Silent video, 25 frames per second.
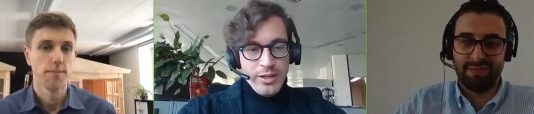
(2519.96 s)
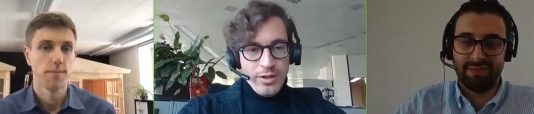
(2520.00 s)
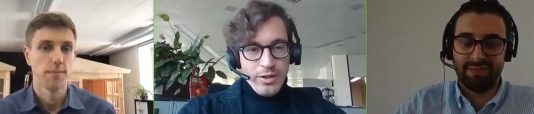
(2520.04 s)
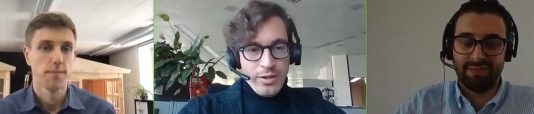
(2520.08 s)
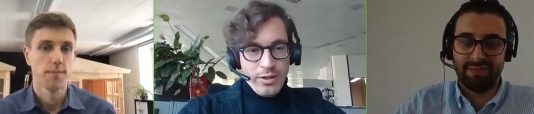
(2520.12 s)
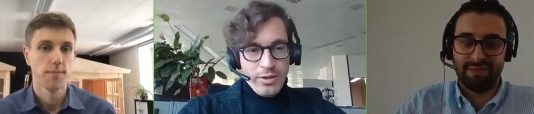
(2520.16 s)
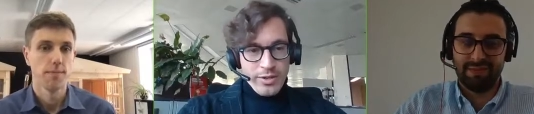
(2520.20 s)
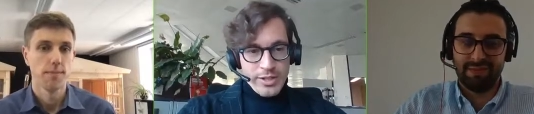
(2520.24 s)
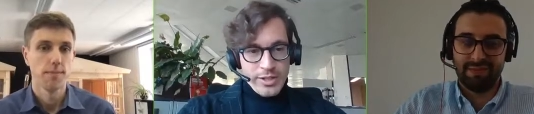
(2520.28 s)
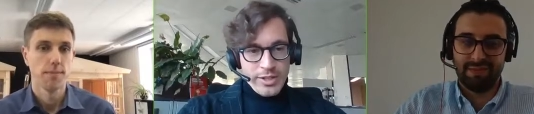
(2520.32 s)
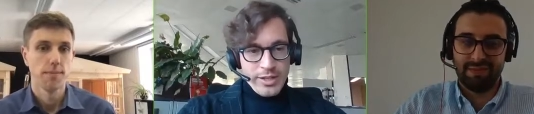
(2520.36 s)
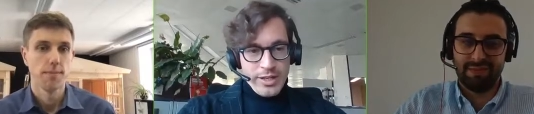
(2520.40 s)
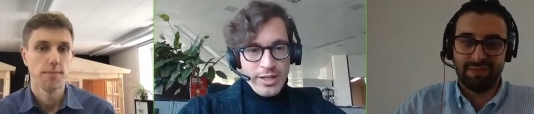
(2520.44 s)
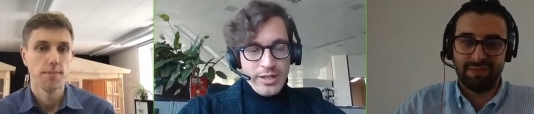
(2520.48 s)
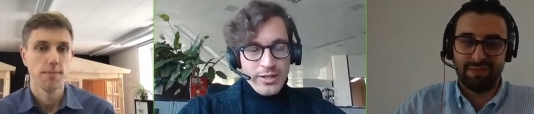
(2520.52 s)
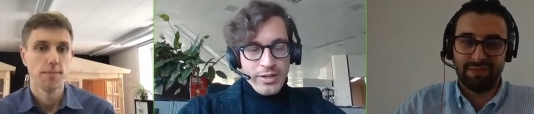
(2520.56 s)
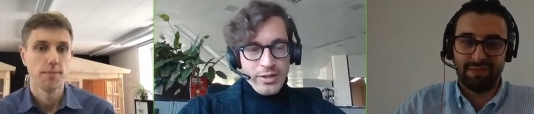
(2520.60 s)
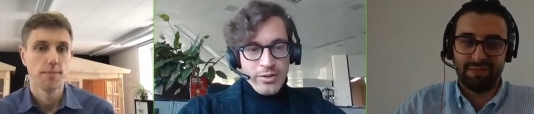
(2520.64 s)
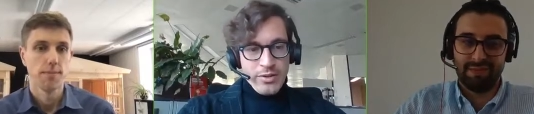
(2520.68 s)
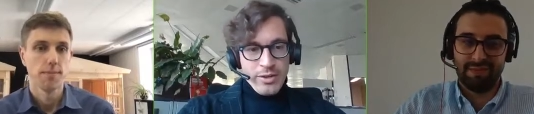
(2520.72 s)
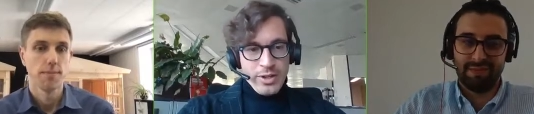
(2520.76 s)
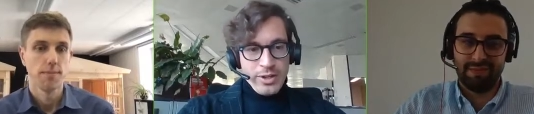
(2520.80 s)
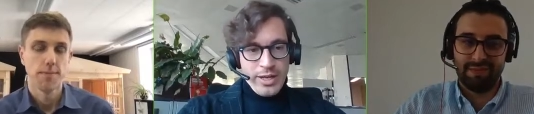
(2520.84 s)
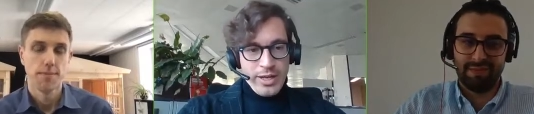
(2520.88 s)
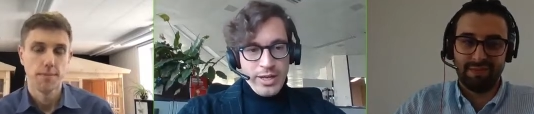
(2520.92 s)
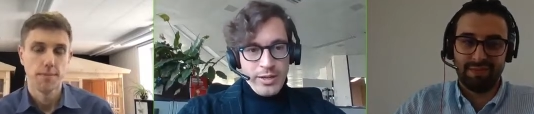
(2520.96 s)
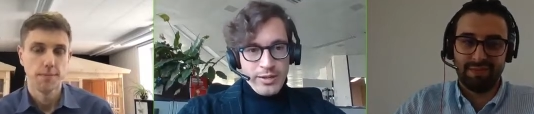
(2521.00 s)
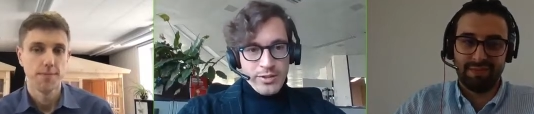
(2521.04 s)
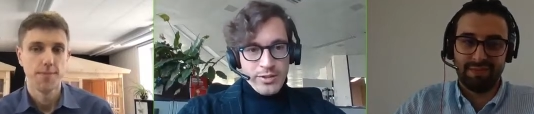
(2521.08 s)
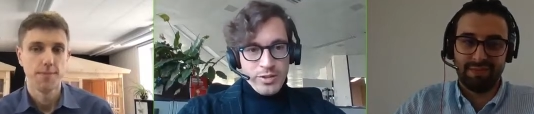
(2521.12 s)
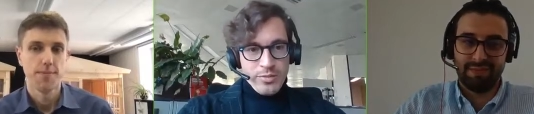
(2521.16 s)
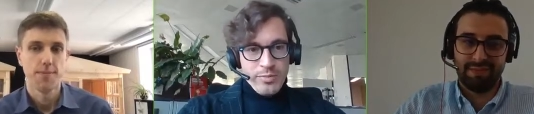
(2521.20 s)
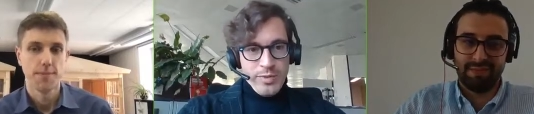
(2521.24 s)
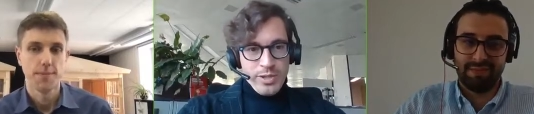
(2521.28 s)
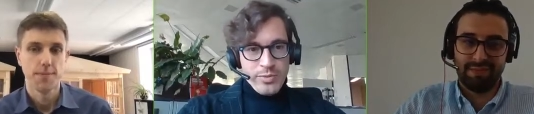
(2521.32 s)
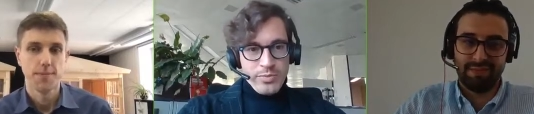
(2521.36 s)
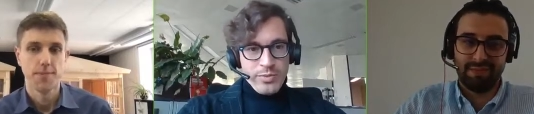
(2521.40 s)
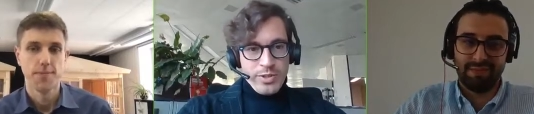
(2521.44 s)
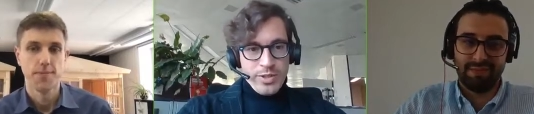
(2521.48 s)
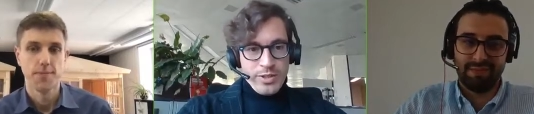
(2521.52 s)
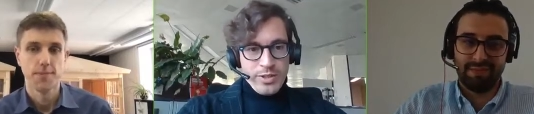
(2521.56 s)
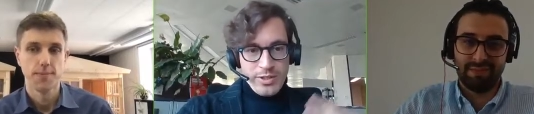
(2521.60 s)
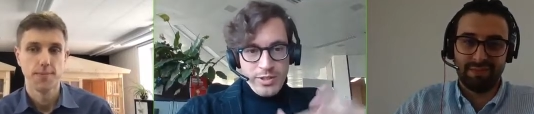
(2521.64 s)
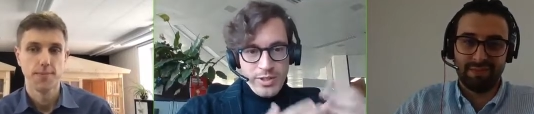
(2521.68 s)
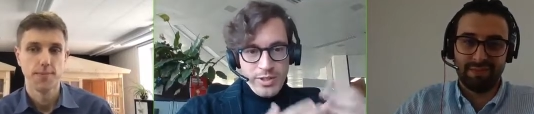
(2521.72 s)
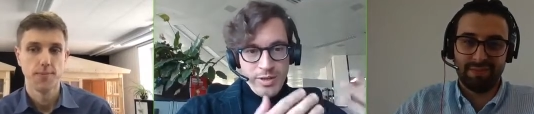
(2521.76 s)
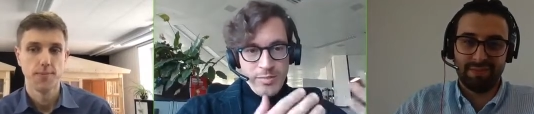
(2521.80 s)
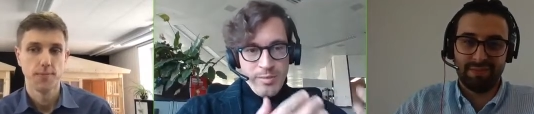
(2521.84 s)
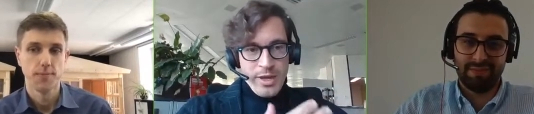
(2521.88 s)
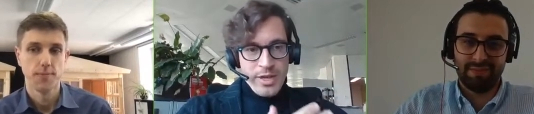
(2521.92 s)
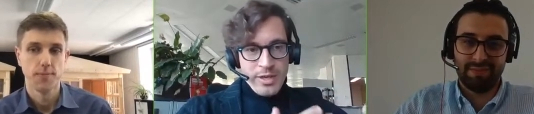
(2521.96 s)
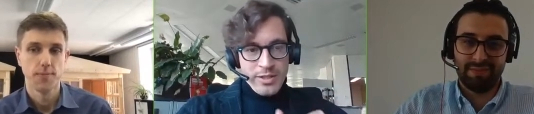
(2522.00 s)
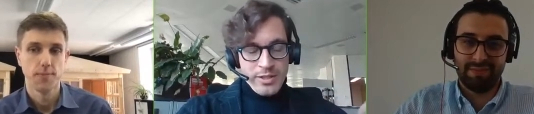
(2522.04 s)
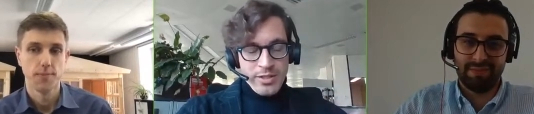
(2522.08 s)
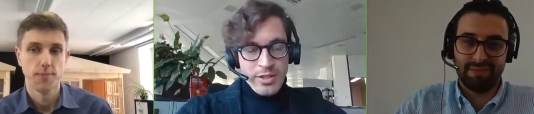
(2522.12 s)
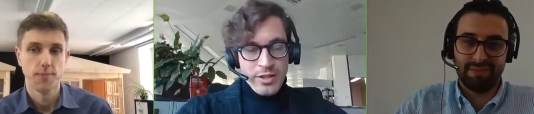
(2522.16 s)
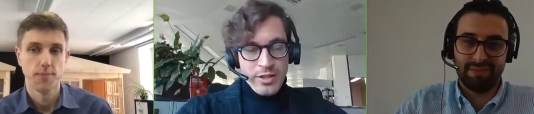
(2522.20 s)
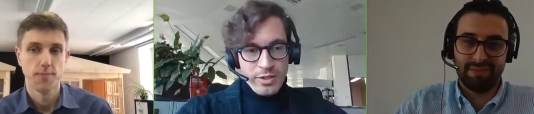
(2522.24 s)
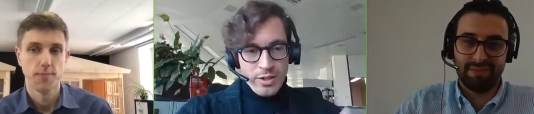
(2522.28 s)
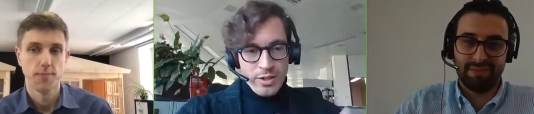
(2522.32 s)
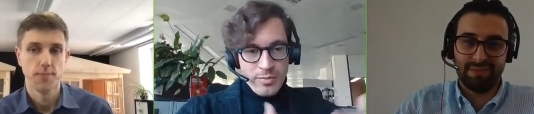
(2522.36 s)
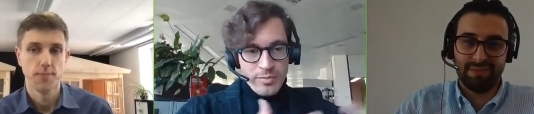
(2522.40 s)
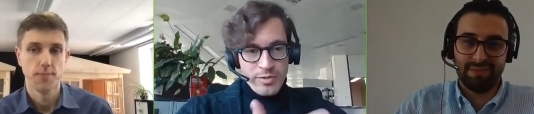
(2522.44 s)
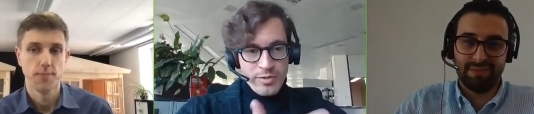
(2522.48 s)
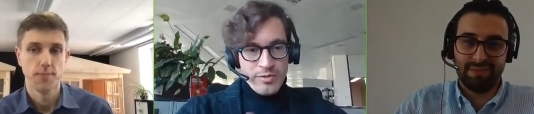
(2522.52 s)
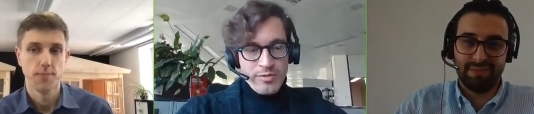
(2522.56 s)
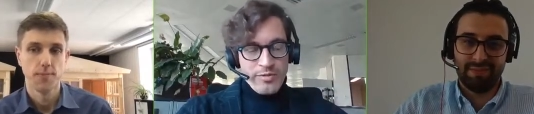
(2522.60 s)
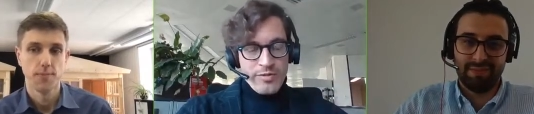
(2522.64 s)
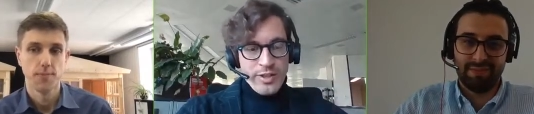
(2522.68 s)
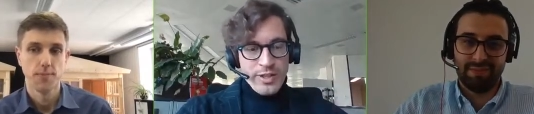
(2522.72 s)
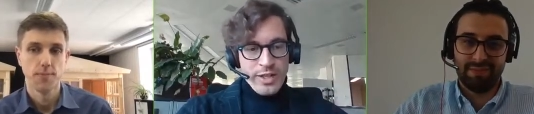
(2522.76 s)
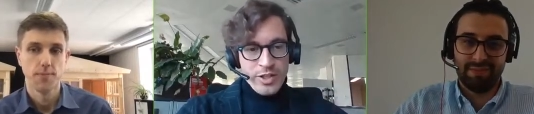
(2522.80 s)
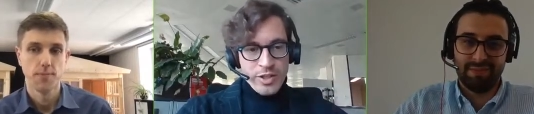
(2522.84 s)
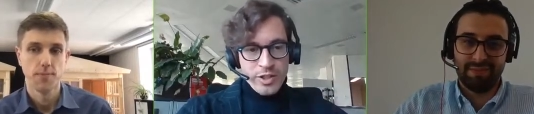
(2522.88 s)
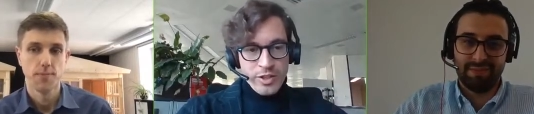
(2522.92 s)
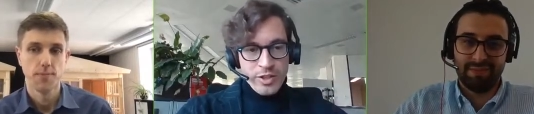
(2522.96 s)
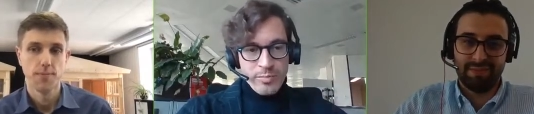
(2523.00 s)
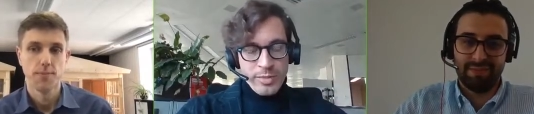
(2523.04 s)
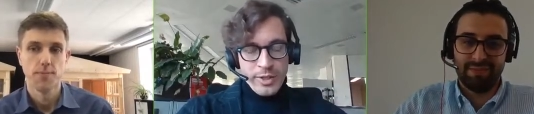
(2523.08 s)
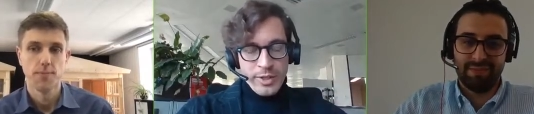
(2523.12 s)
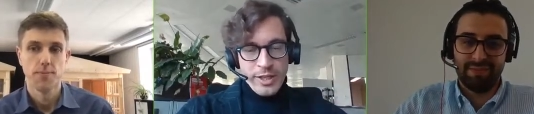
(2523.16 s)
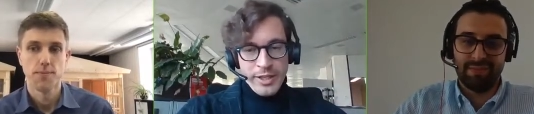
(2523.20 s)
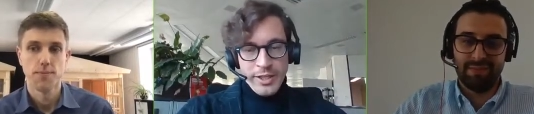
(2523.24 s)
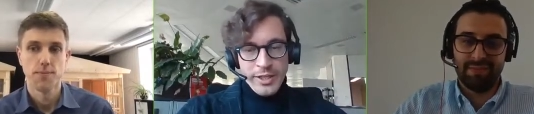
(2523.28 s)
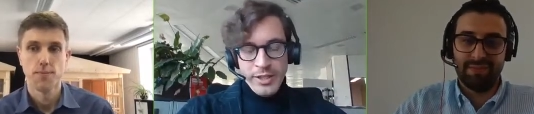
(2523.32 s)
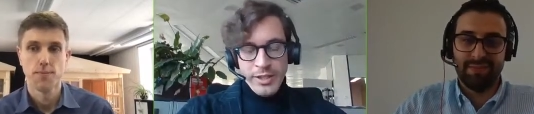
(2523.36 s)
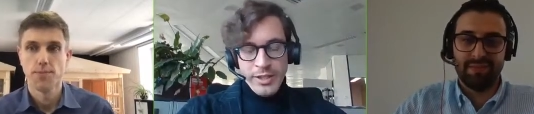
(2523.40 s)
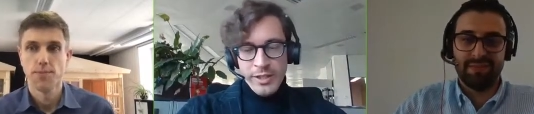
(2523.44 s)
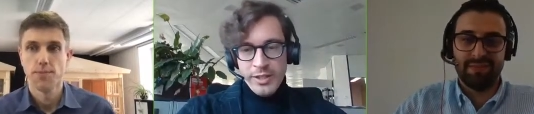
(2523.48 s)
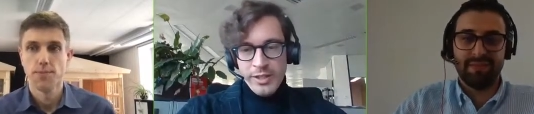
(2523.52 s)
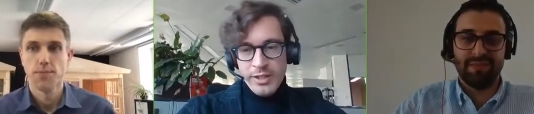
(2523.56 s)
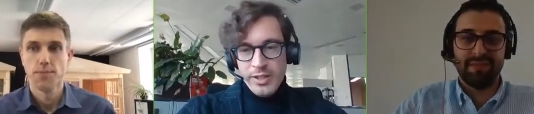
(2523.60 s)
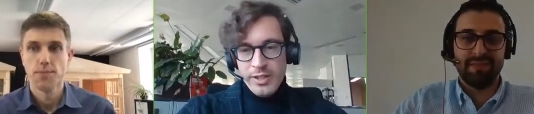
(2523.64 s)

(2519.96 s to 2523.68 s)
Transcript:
Speaker 1: long-staying loyal customers, which is amazing in terms of financial planning